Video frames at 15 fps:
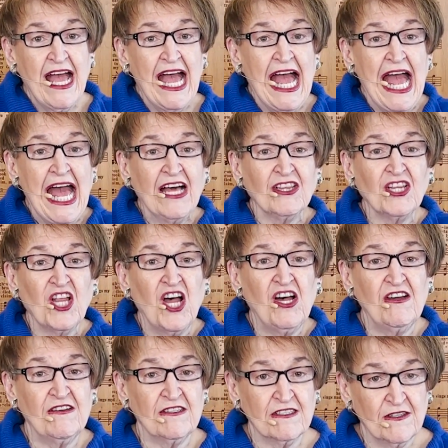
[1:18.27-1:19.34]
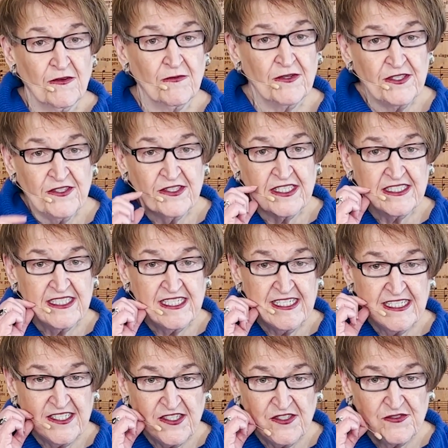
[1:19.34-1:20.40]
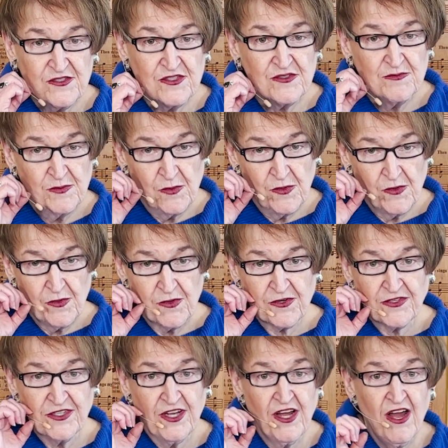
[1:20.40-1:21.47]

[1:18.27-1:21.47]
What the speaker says: "How long will you continue to mourn